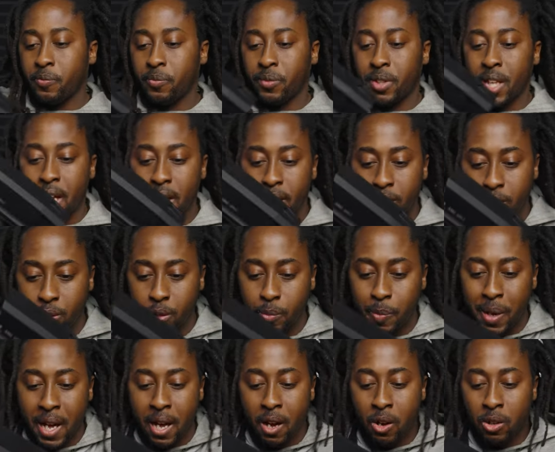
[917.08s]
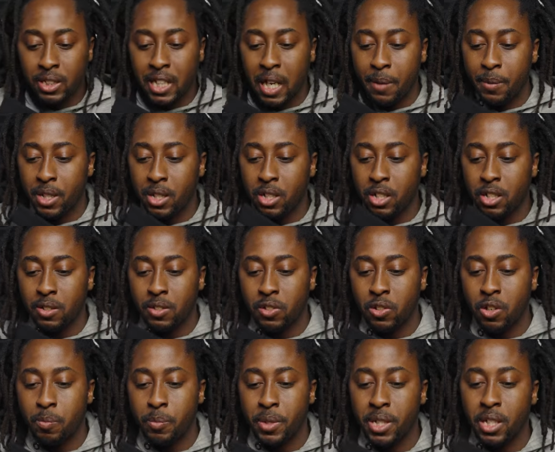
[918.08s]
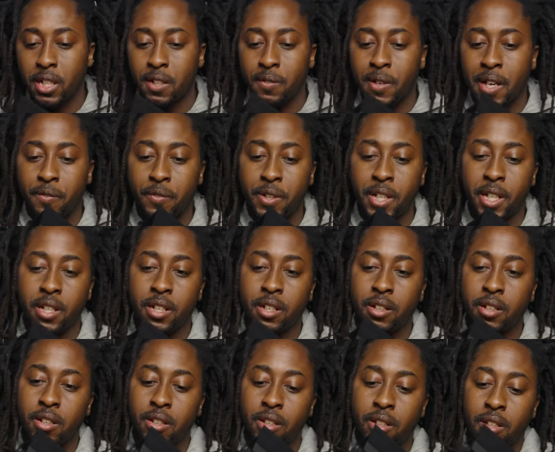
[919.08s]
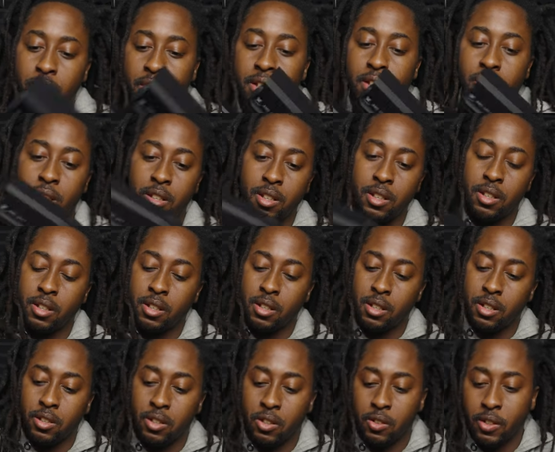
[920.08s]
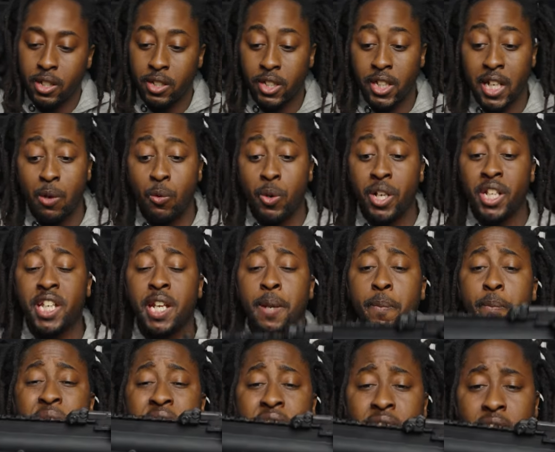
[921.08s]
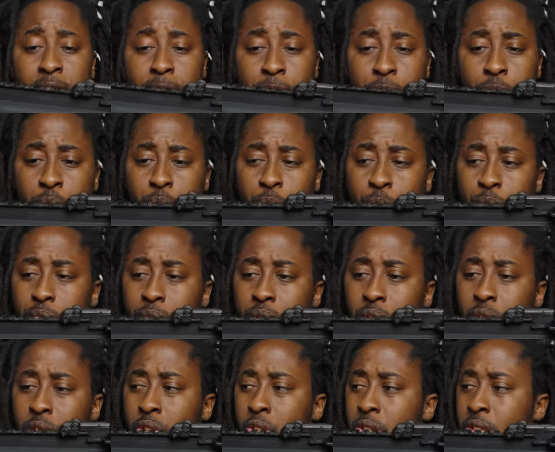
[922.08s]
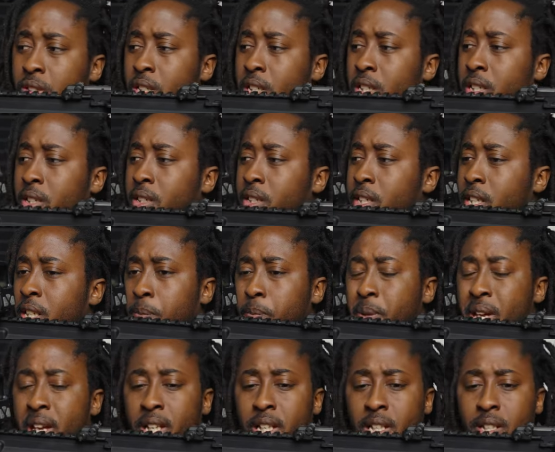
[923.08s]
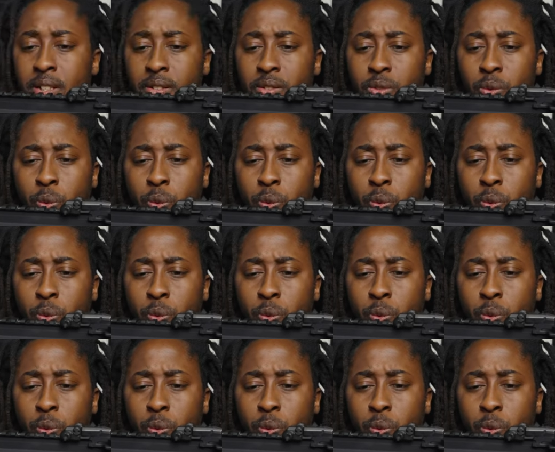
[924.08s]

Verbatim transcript: thing. You buy all type of clips, so I'm gonna be looking out for that there. You know, and then I want to get it painted. You know what I'm saying? Get it painted.